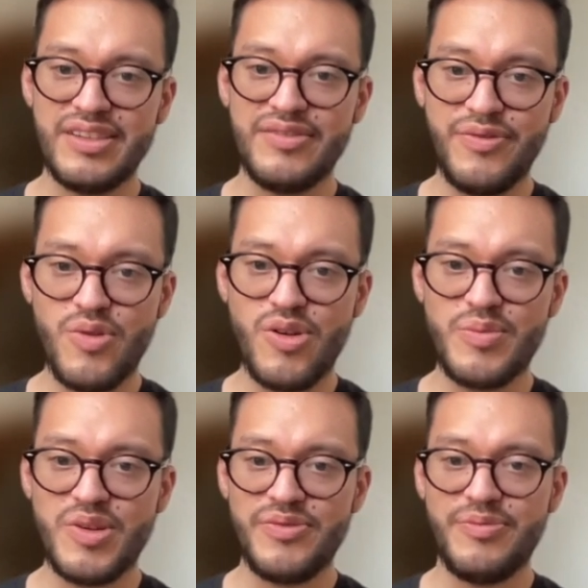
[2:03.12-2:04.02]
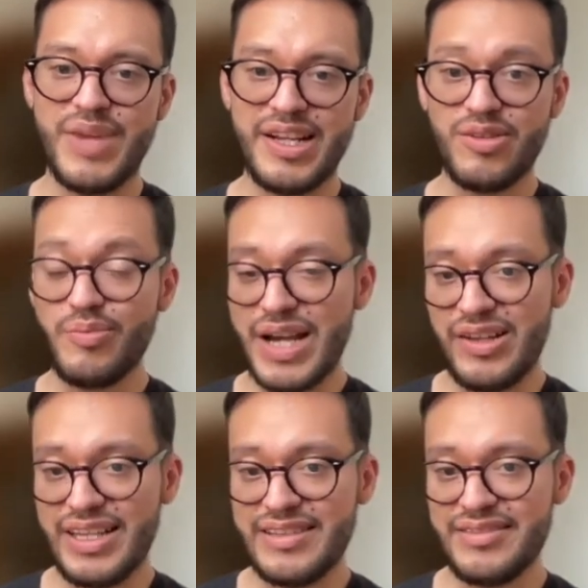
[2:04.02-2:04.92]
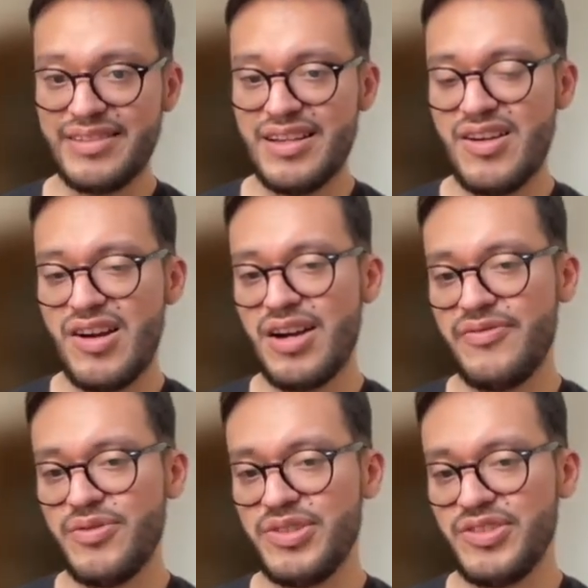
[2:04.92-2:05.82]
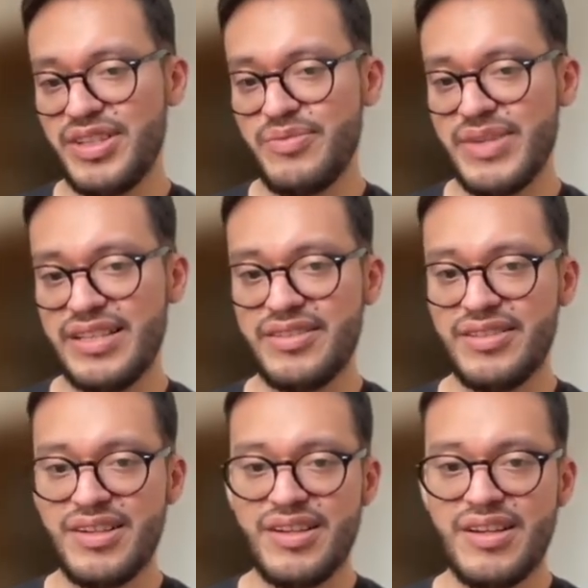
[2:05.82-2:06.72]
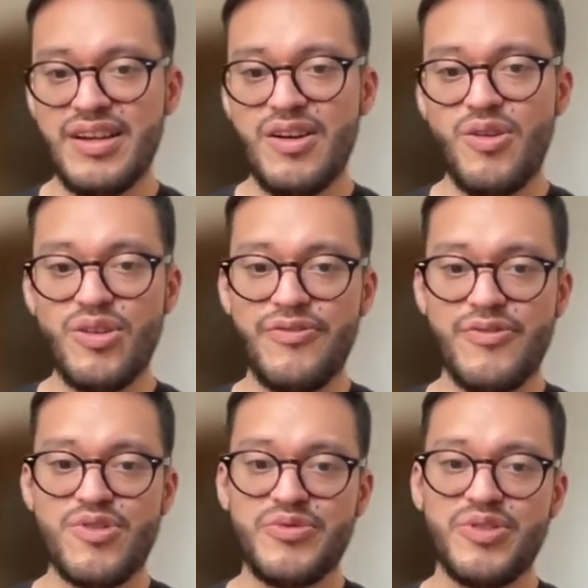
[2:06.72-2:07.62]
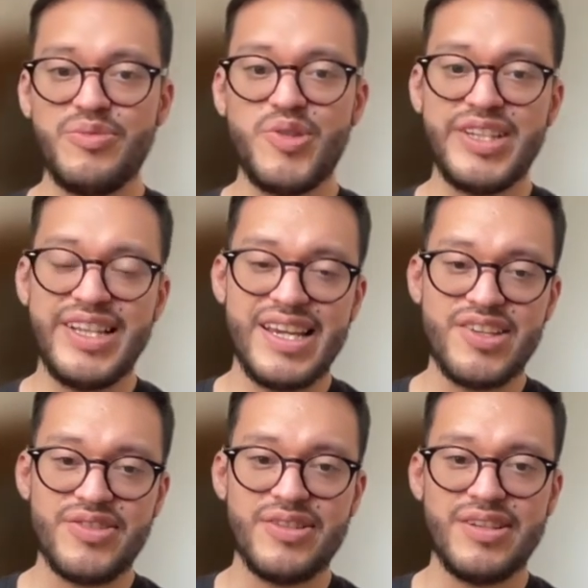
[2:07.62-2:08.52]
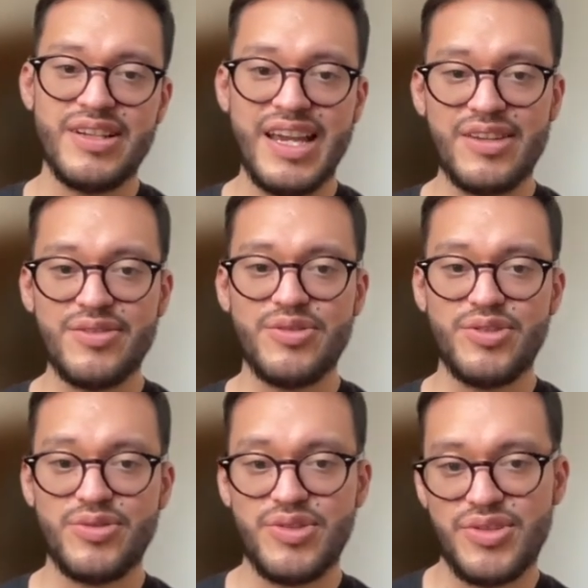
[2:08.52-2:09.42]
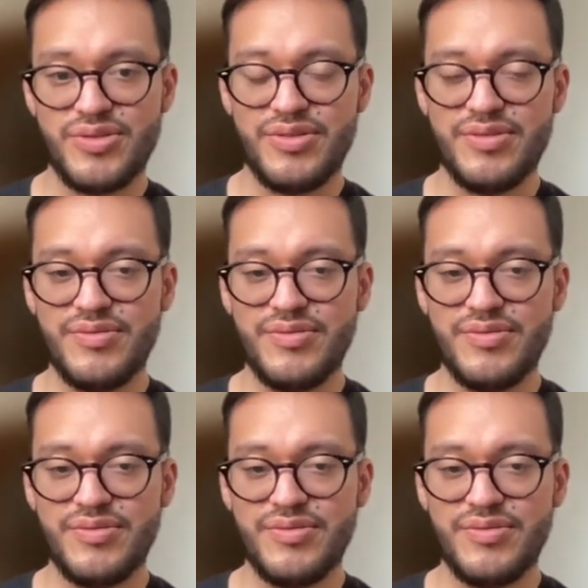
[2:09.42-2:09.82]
as forms of medical violence, harmful treatments, or forms of mutilation and or torture.